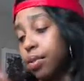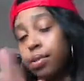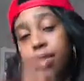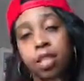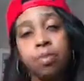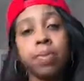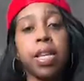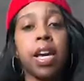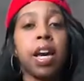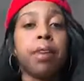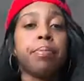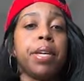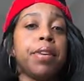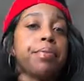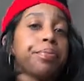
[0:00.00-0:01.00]
It's beyond
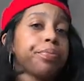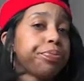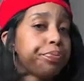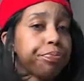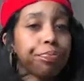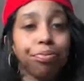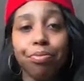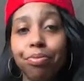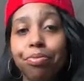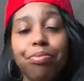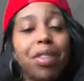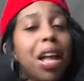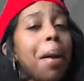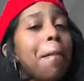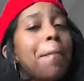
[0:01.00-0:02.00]
me.
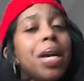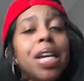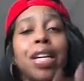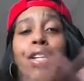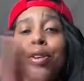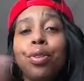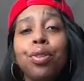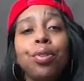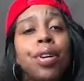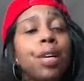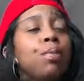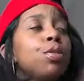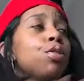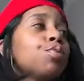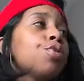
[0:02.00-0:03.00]
But anywho, it
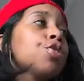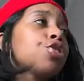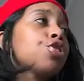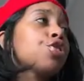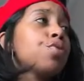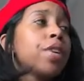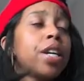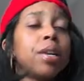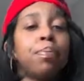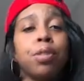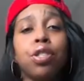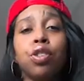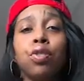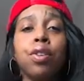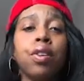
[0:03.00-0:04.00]
was a real short
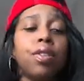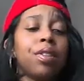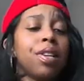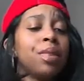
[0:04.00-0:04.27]
episode.